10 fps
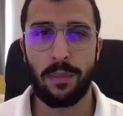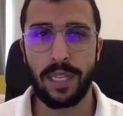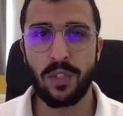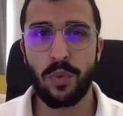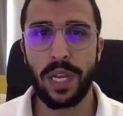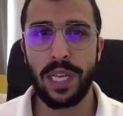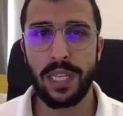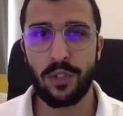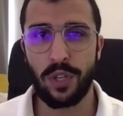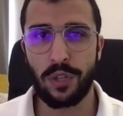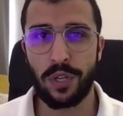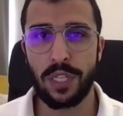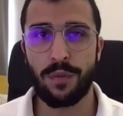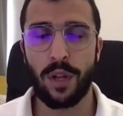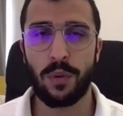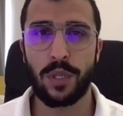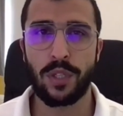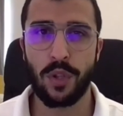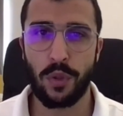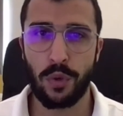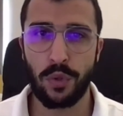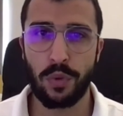The best way to increase followers through